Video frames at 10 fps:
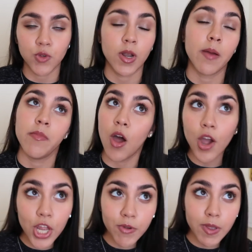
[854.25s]
what I'm
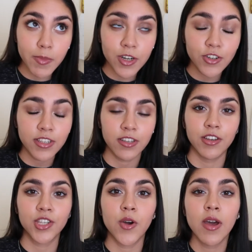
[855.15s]
not gonna repurchase, and
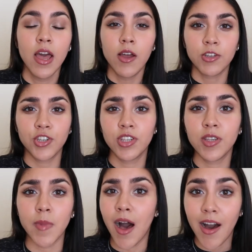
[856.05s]
also just
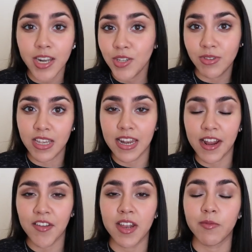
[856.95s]
some hot new
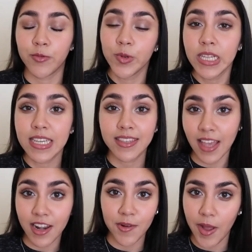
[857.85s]
skincare that I'm really
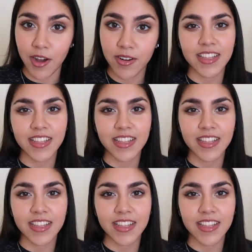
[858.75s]
excited about.